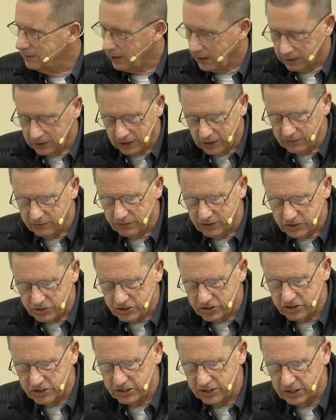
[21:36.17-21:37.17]
I love the
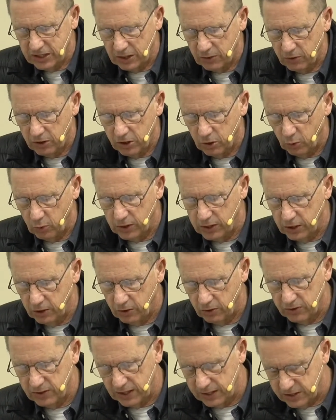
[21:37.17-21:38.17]
scenario
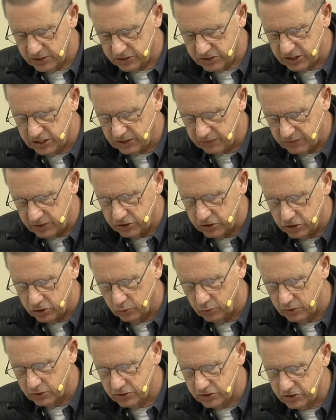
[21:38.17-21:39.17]
here that is given
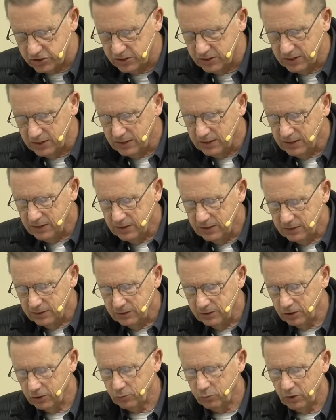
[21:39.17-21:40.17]
to us.
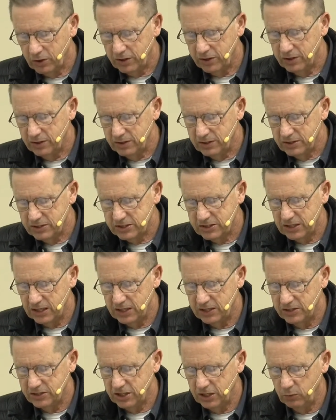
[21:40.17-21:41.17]
Look what it
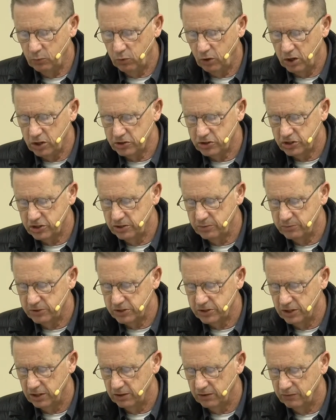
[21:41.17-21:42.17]
says. He washed
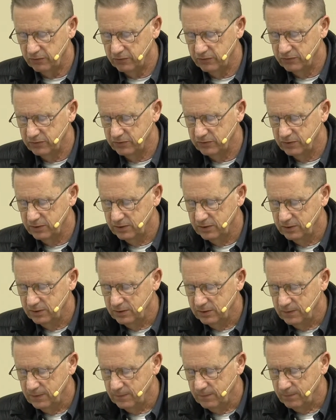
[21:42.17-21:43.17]
himself.
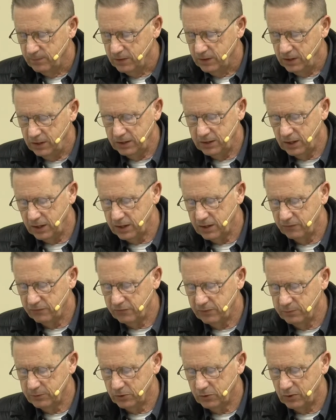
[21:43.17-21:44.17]
He got up
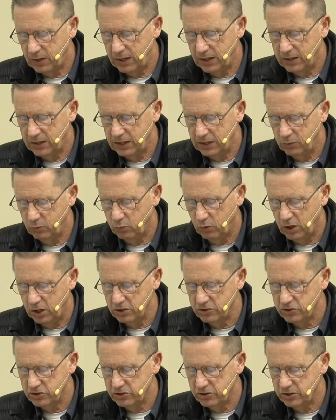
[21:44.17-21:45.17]
from the ground, he
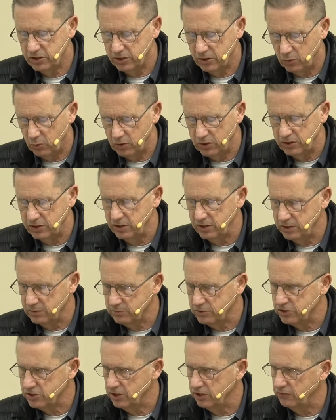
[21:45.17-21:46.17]
washed, anointed
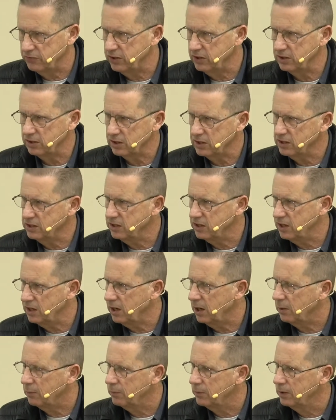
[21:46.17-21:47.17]
himself, he cleaned
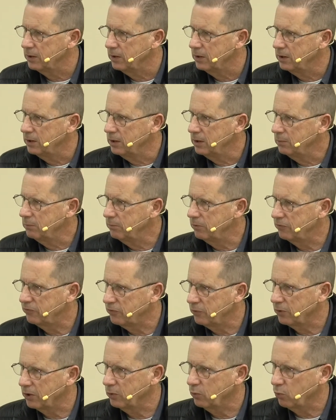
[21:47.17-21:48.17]
up
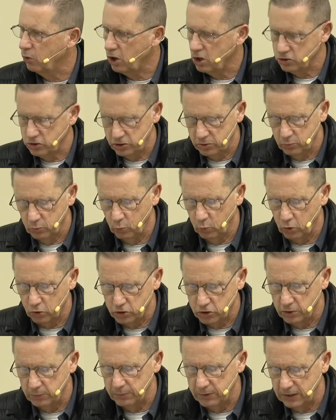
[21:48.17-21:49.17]
before he
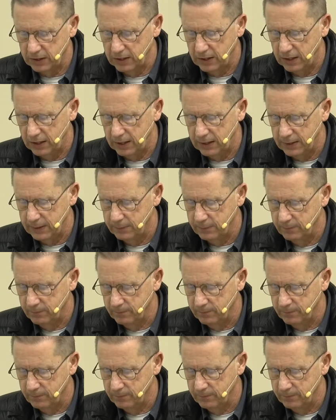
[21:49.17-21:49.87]
worshiped God.